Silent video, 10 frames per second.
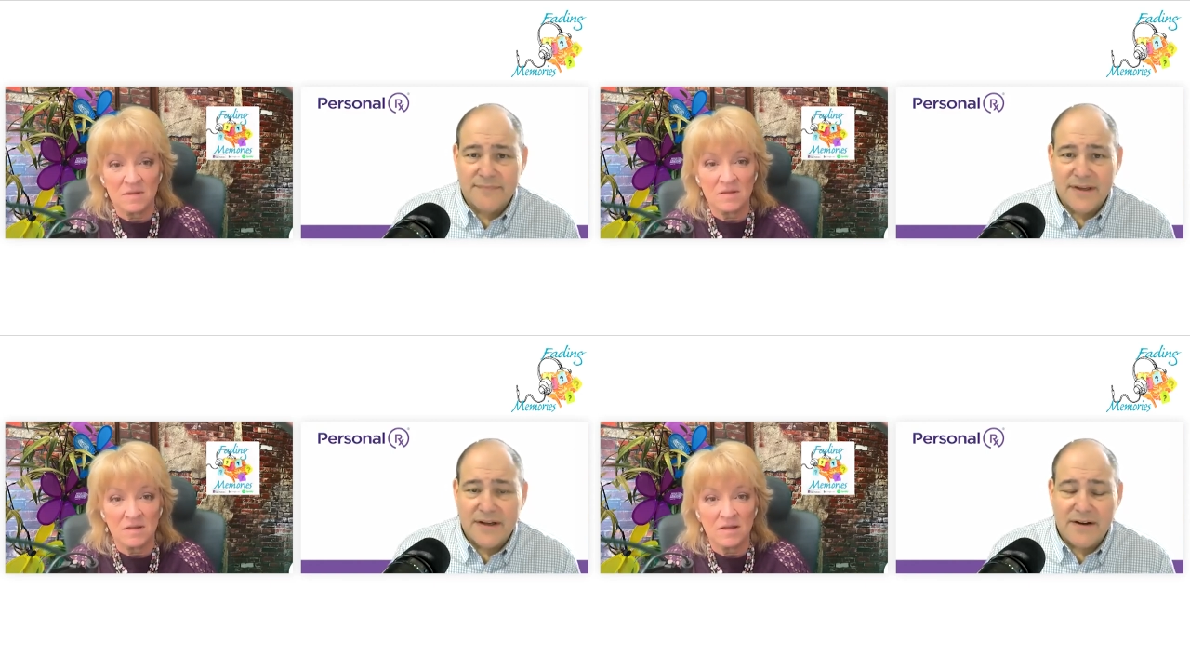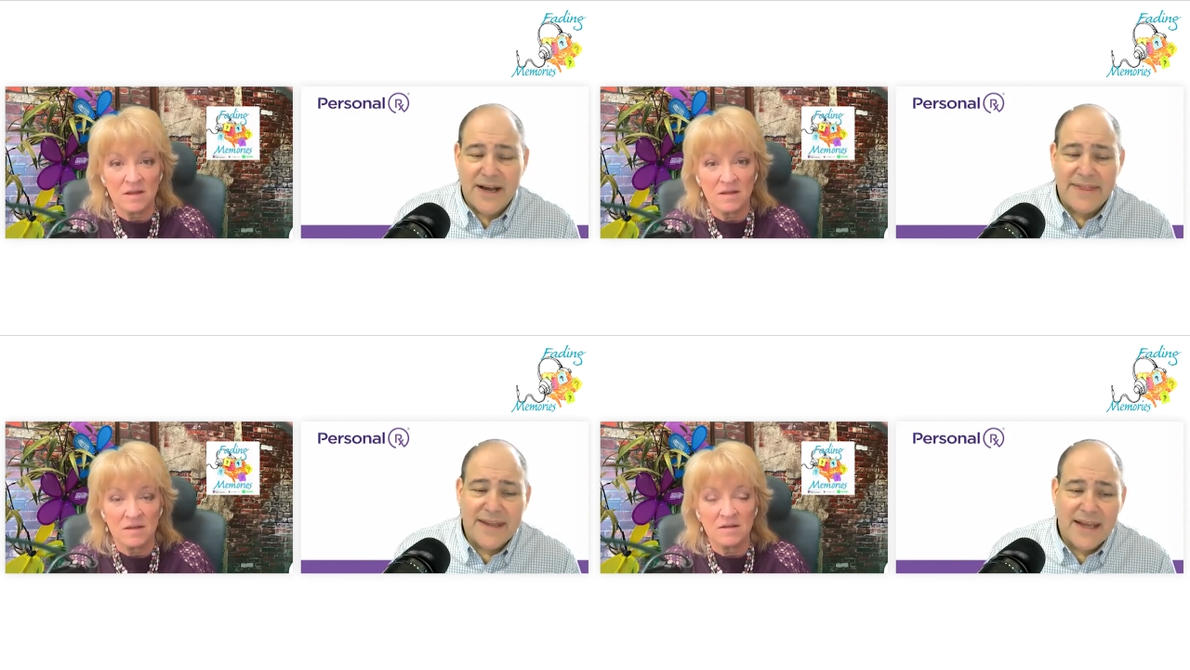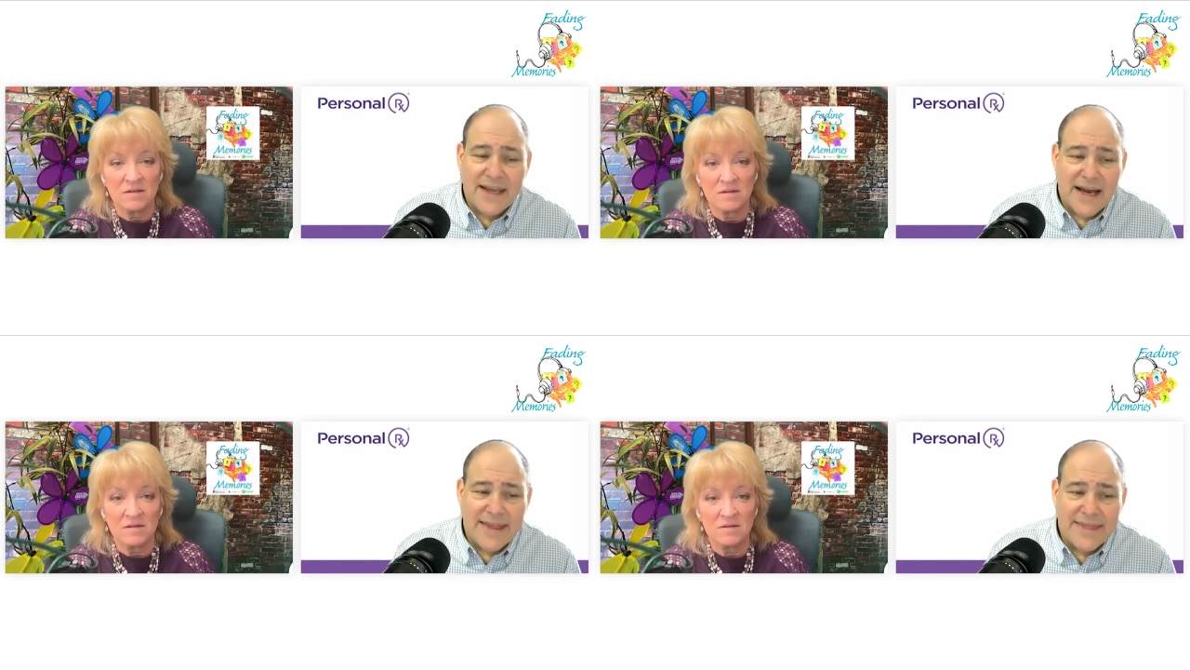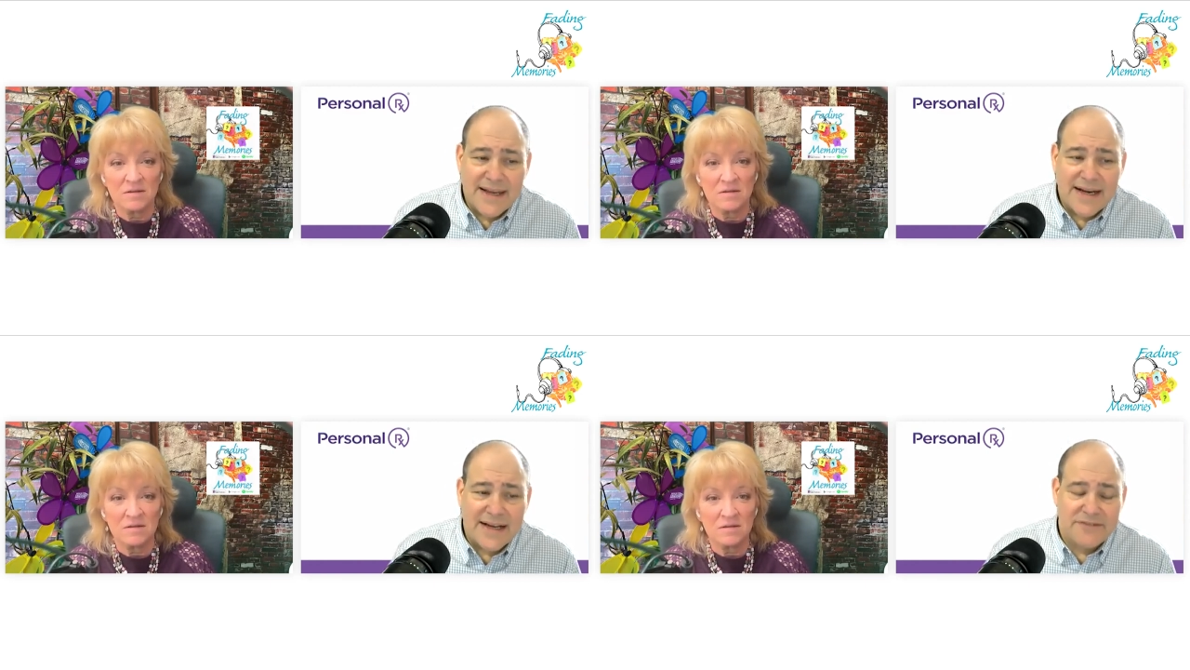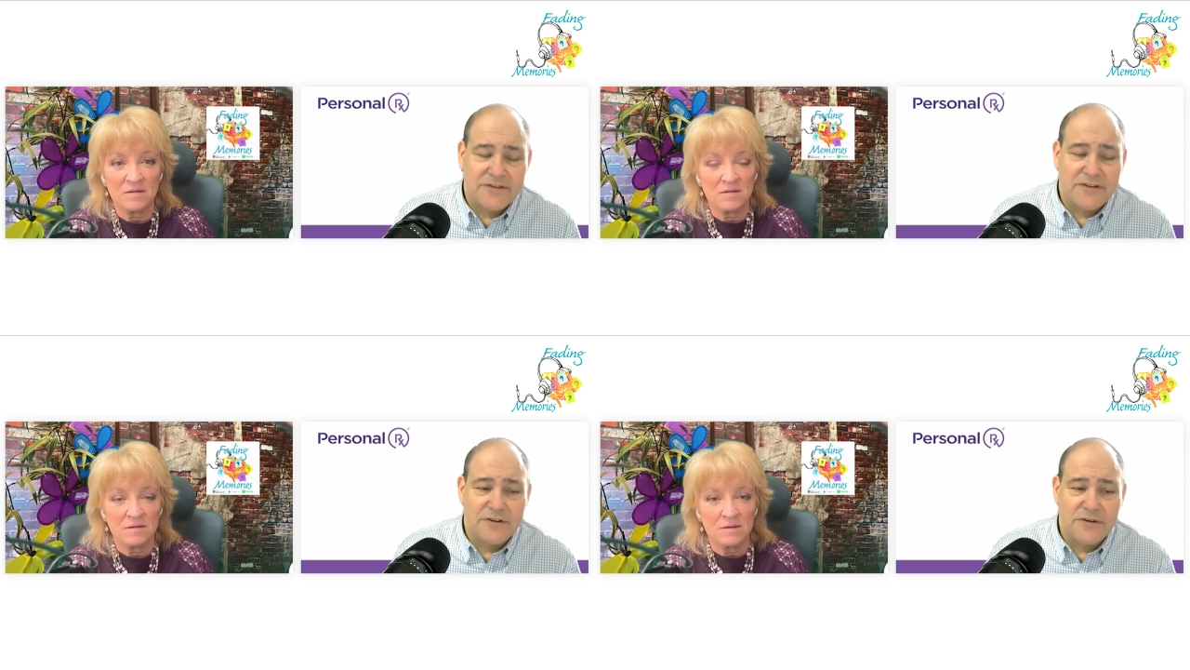Speaker 1: You know, I think I think it has
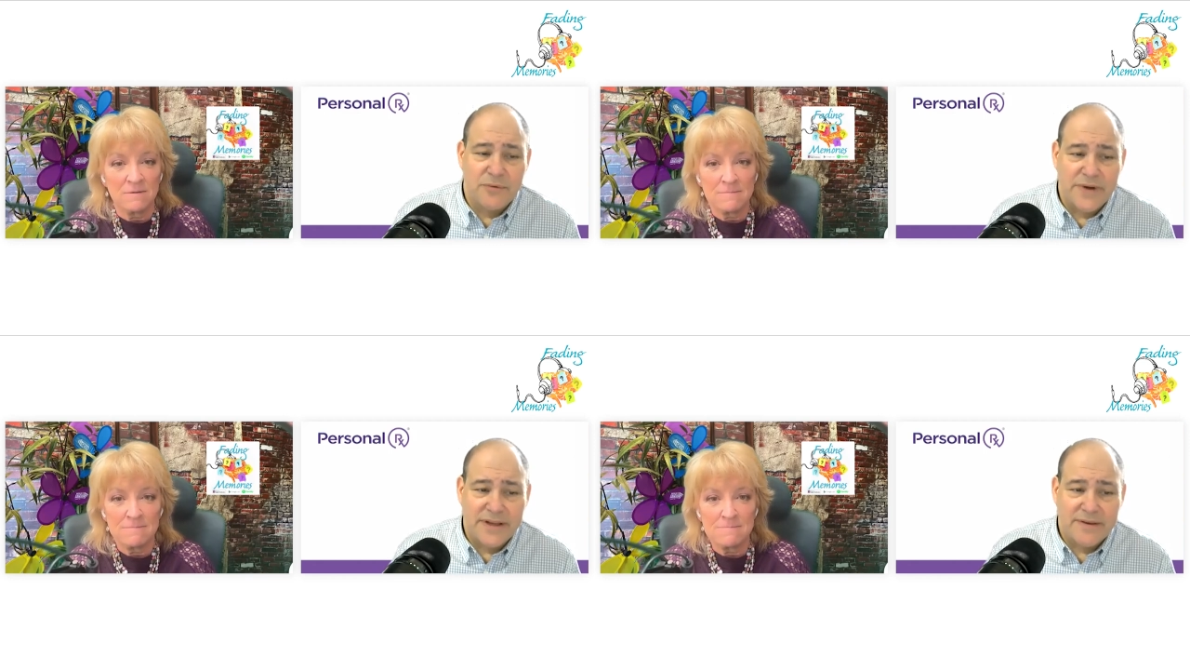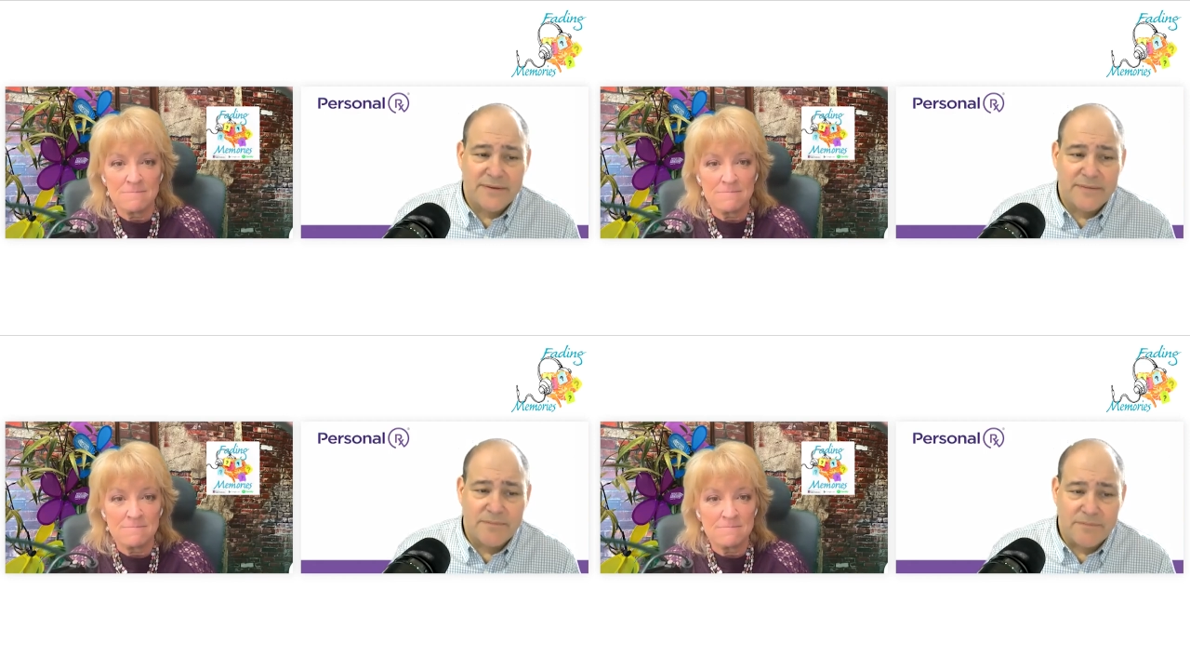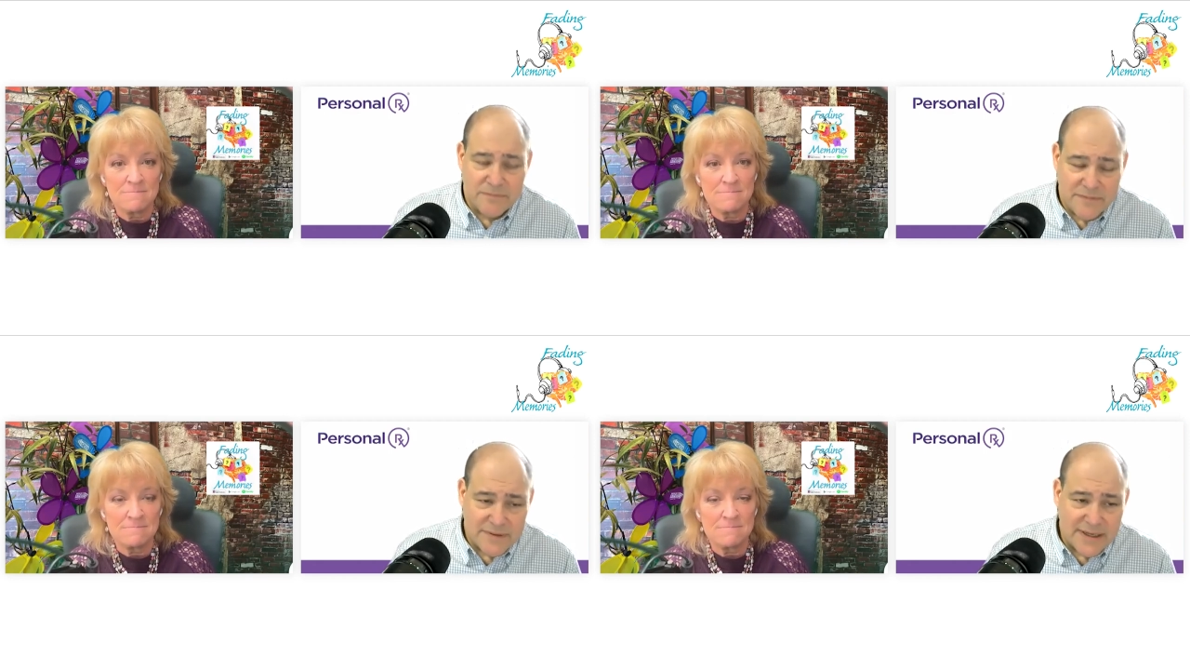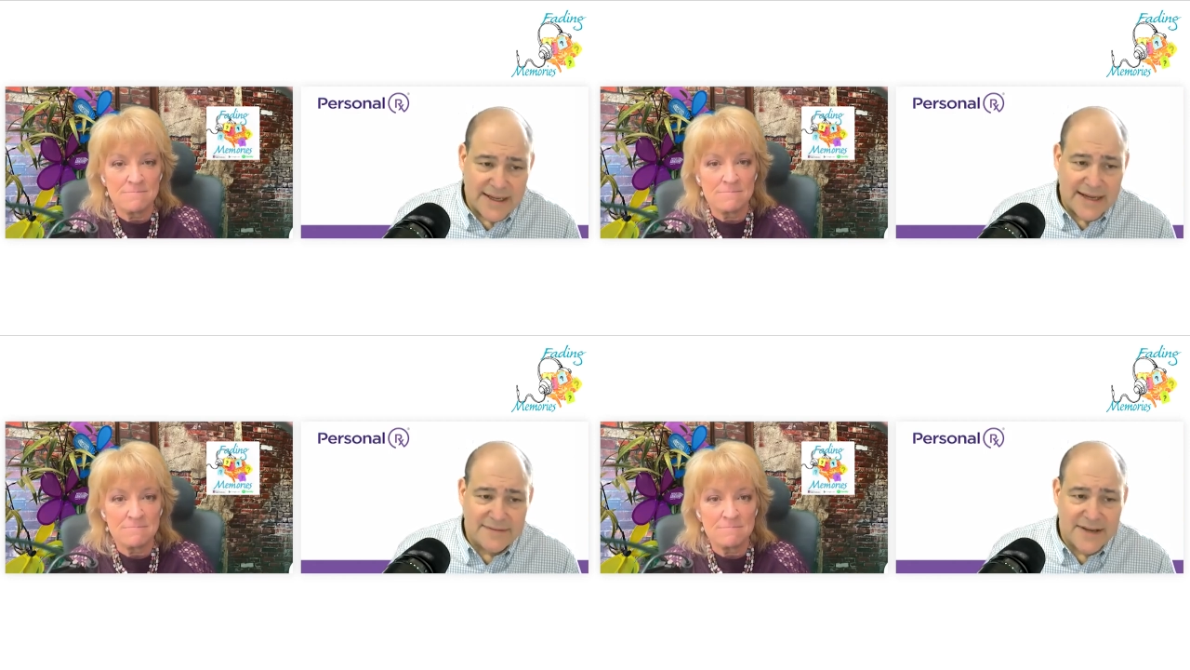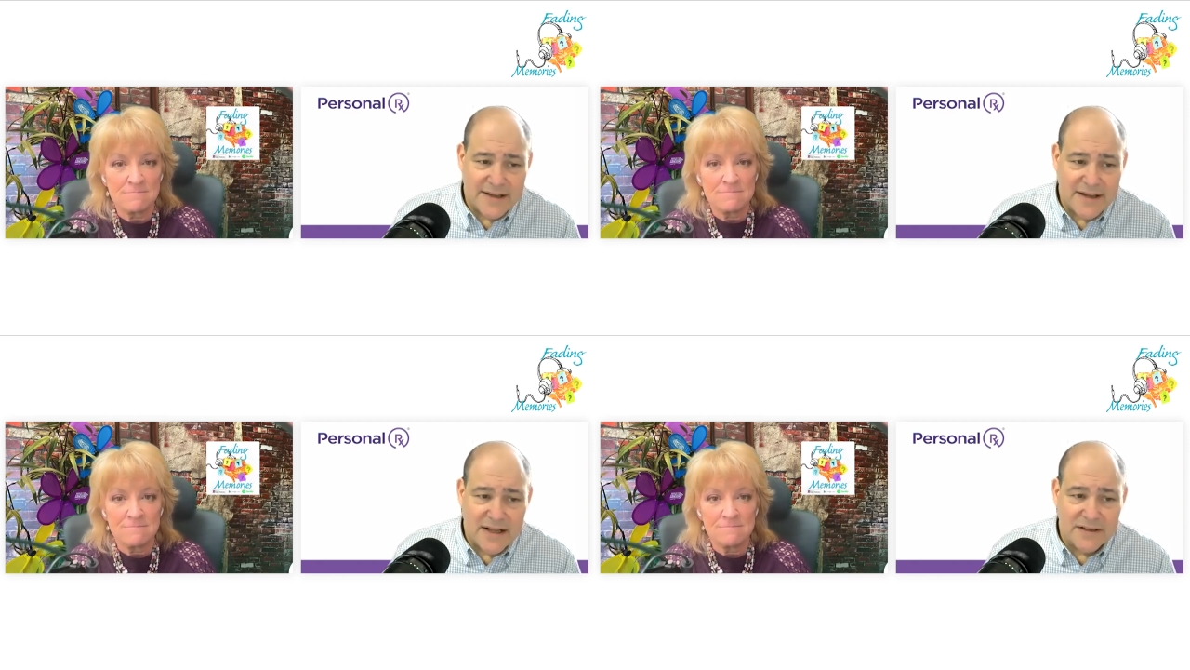to do with again
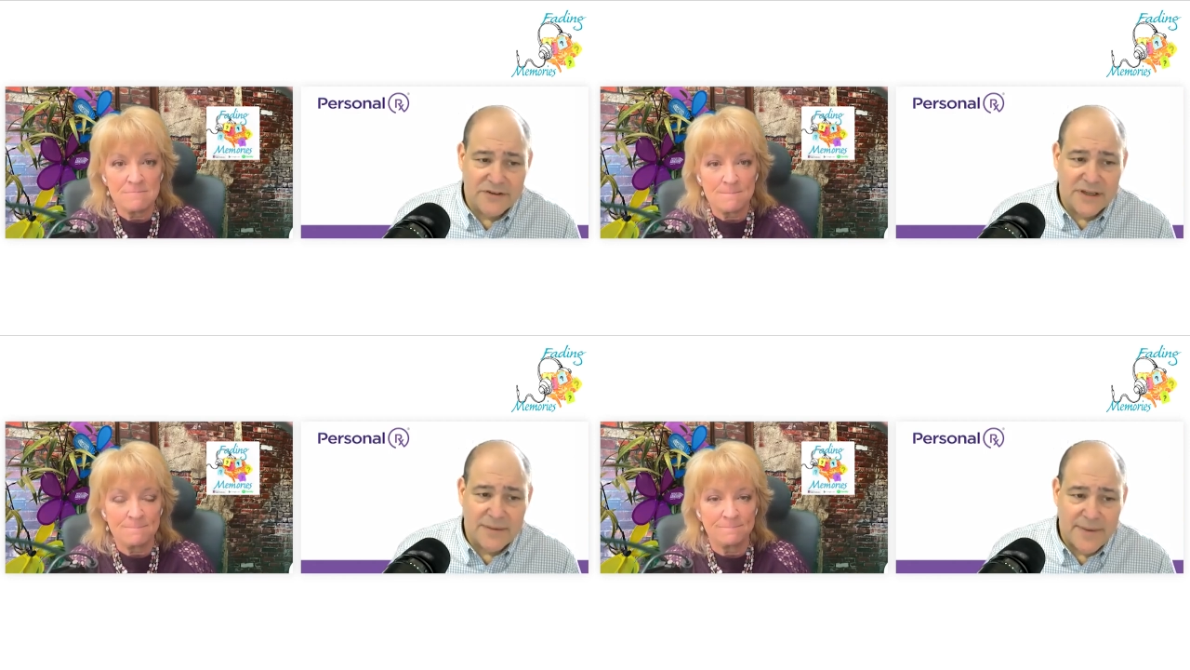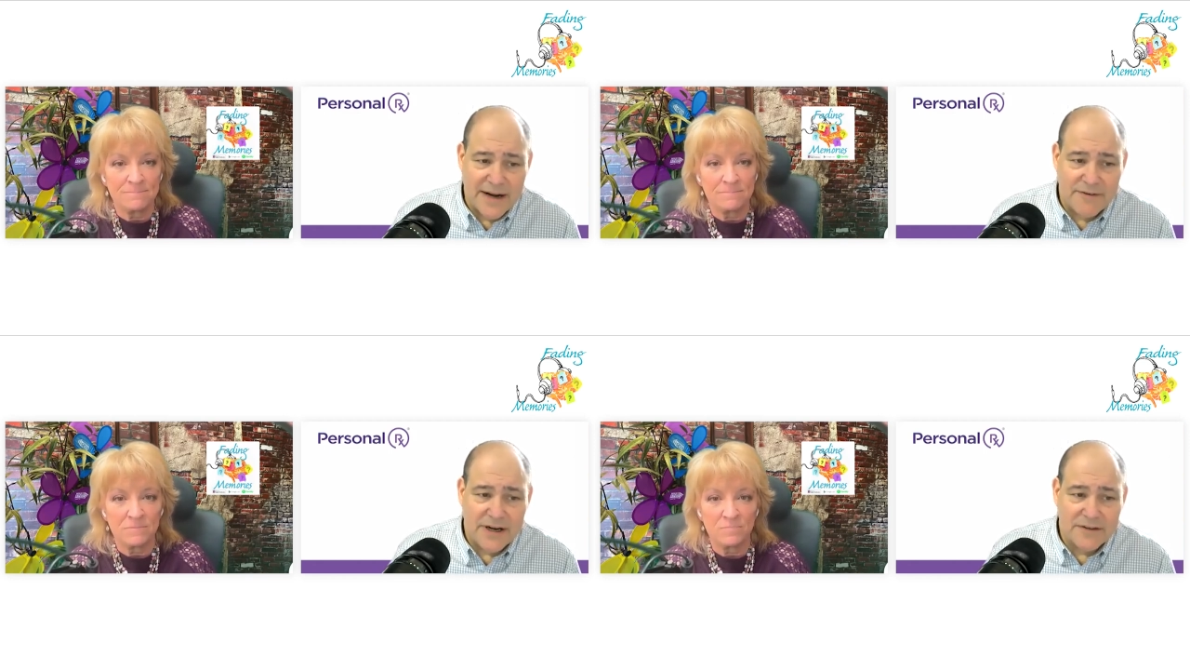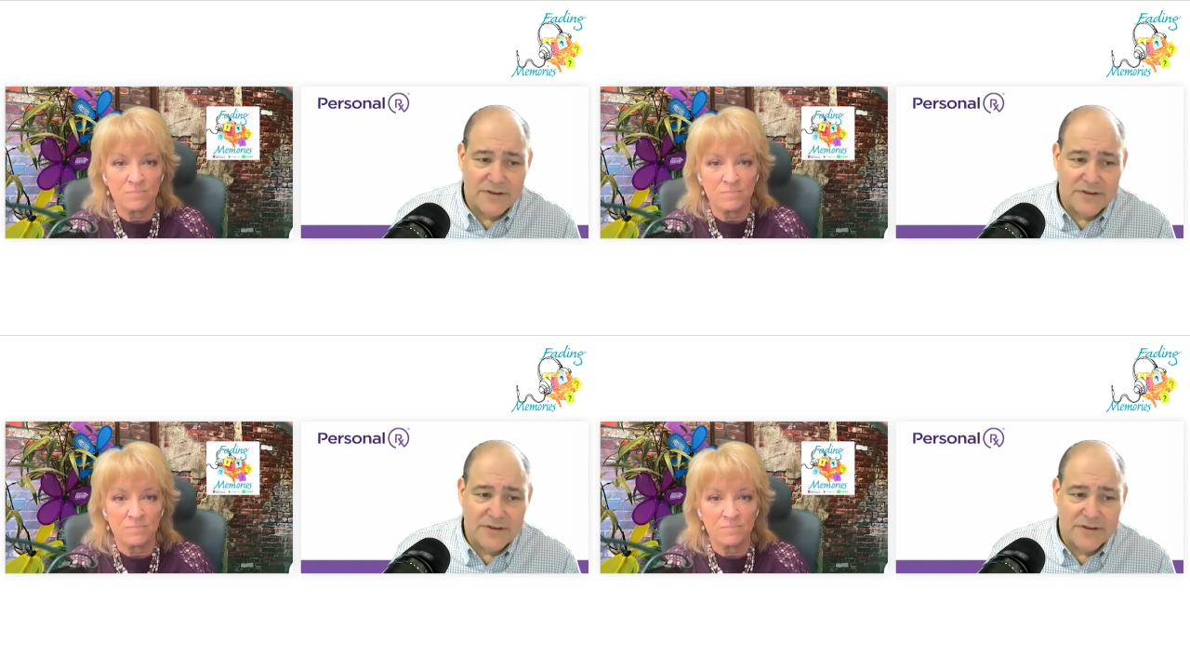technology in the background.